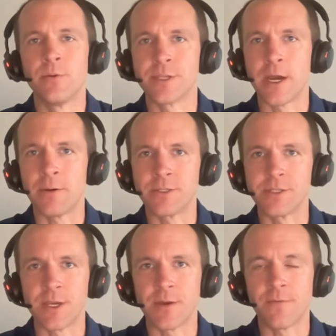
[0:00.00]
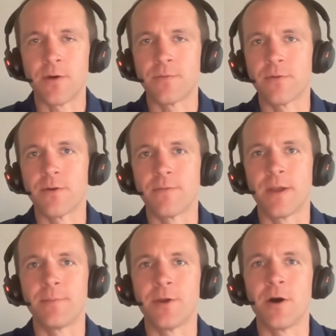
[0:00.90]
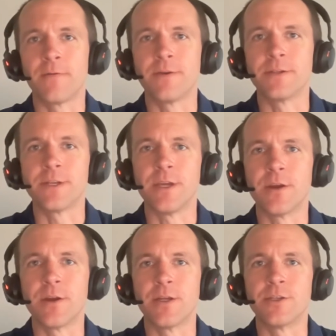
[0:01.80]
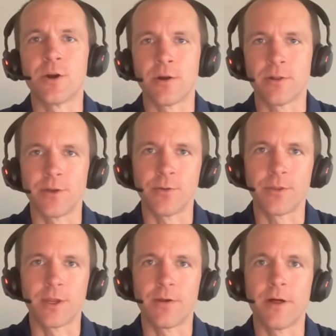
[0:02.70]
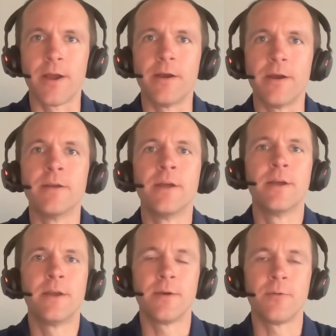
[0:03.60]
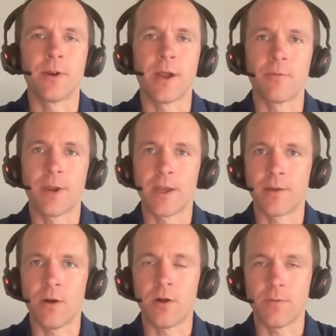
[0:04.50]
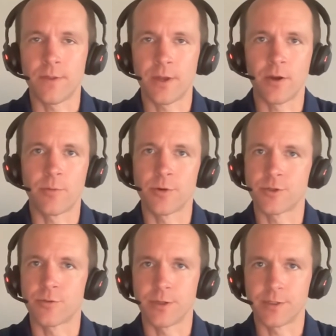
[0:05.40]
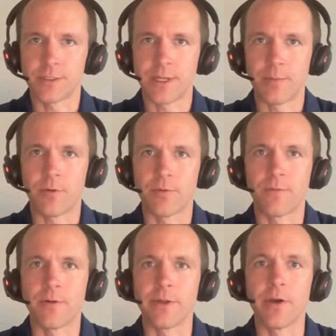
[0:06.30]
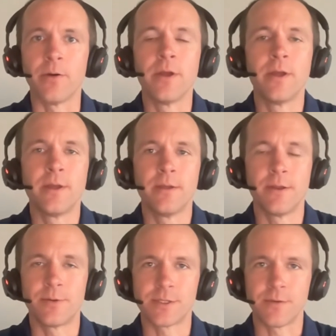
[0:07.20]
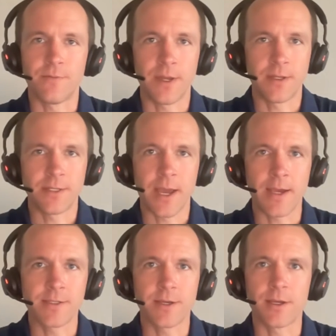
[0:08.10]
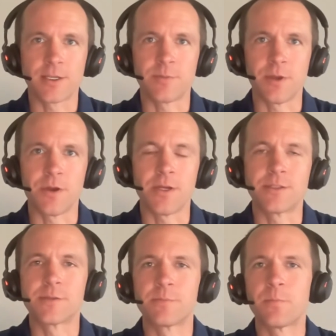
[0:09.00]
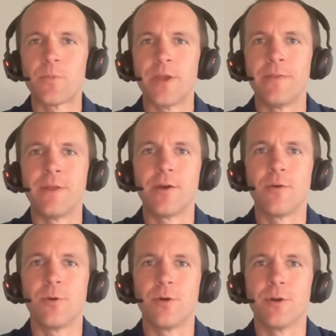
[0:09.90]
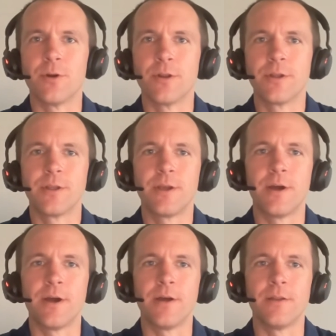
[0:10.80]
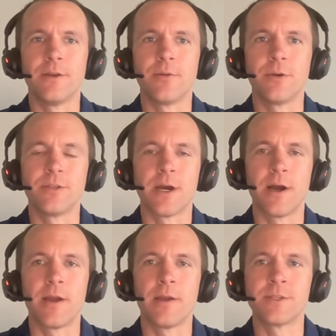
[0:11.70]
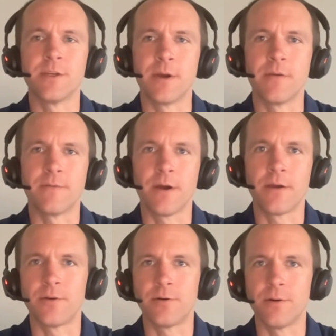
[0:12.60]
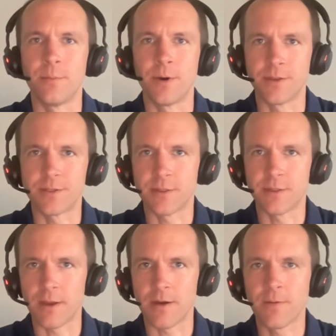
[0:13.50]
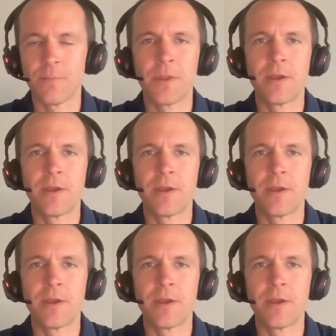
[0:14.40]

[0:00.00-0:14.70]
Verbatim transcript: was I was a CFO for a family office here in Charlotte, North Carolina, where I ran all of their commercial real estate portfolio. It was a fantastic experience, and there were uh, there were times in my final months there